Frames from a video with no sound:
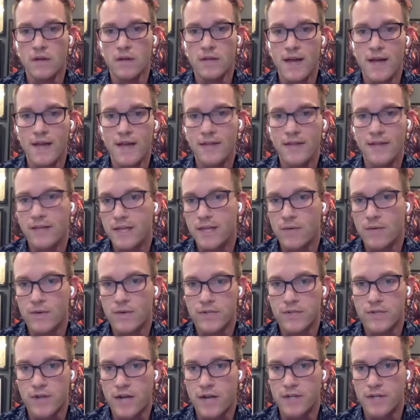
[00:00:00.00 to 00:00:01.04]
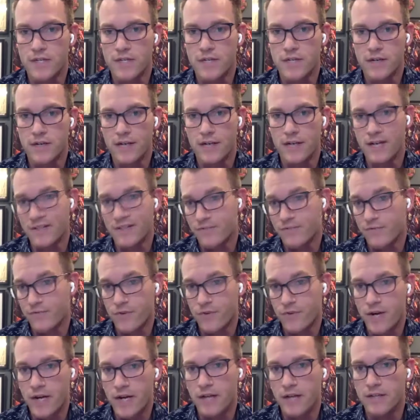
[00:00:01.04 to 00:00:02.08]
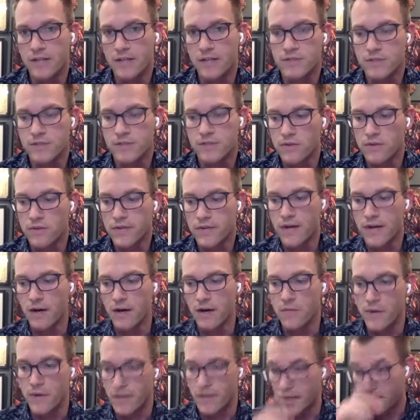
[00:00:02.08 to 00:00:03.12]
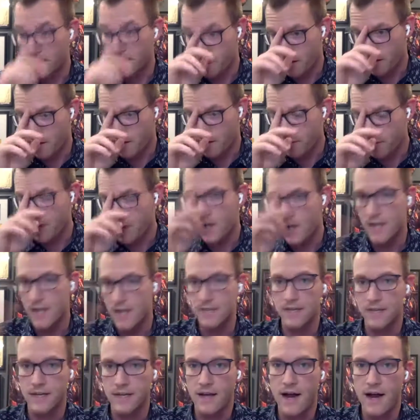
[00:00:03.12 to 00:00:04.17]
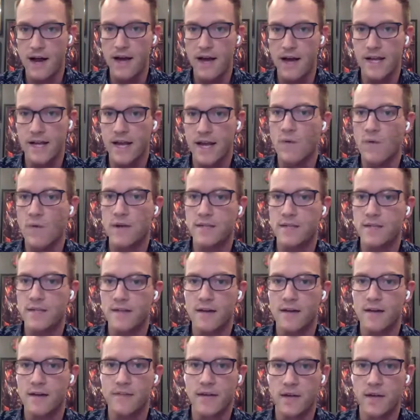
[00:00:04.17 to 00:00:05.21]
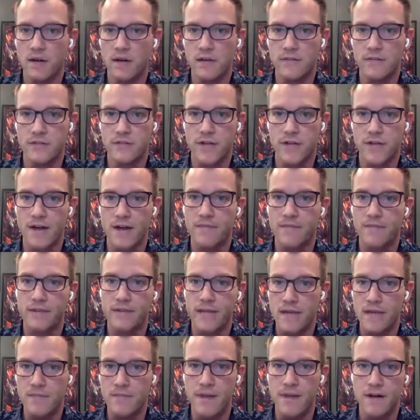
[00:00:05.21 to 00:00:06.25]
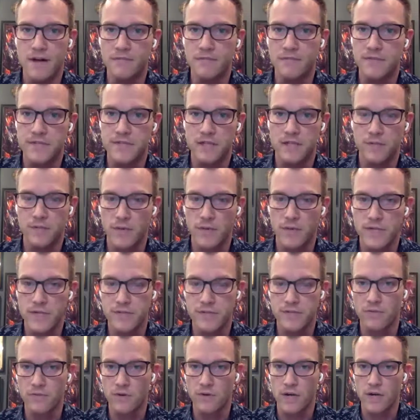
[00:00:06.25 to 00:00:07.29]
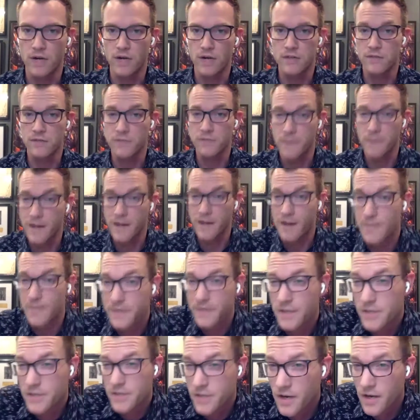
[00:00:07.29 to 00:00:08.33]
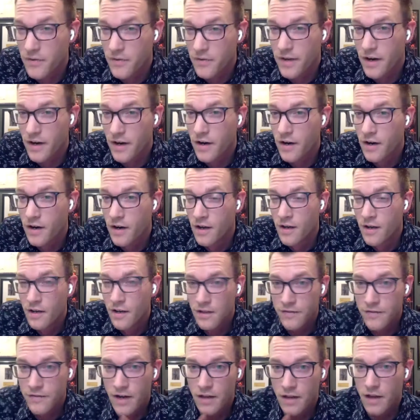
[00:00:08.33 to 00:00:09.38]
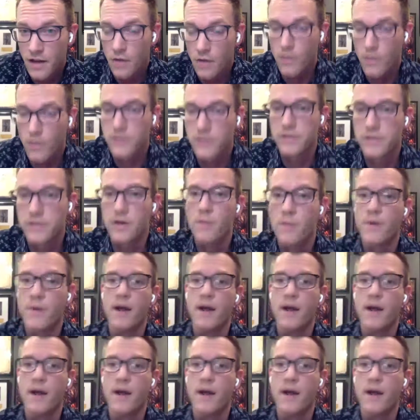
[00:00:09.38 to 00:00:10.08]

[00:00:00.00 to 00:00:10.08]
Yeah, I think keyword strategy again, it's free, and so start there. But like for for us, like again, I want to dominate all the traffic inbound for Celebration Florida. So if you're my competition out there, you've got a lot of work to do.